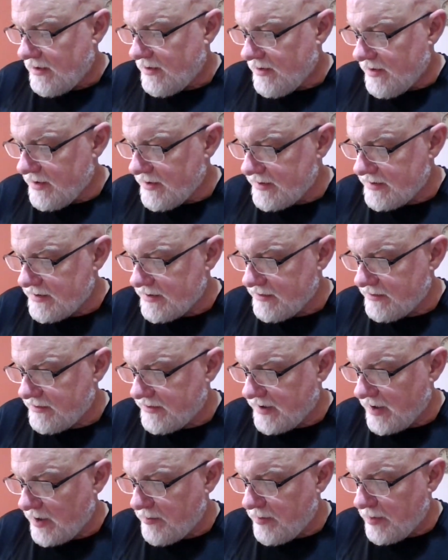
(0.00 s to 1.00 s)
this is
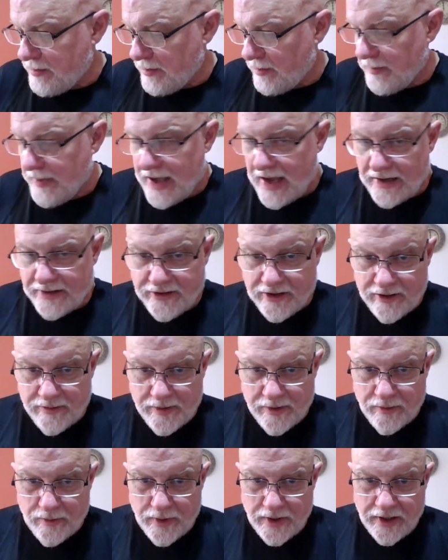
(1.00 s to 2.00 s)
take people back that have
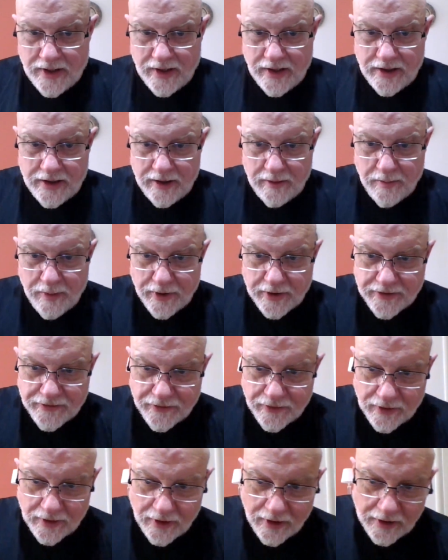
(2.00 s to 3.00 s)
been reading indie books
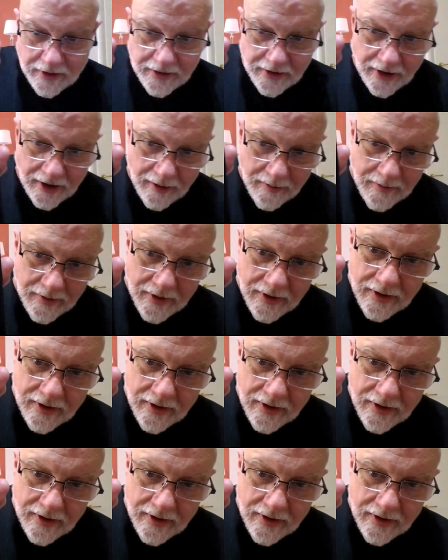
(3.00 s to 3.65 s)
for a long time.